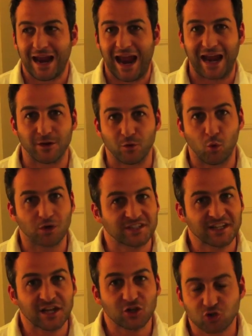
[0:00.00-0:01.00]
and it was
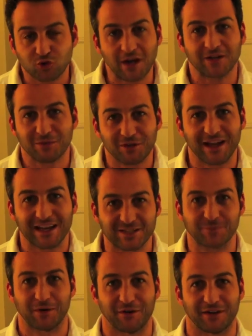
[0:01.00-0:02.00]
an incredible
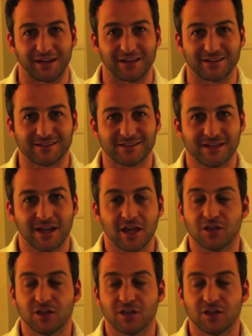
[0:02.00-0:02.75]
experience.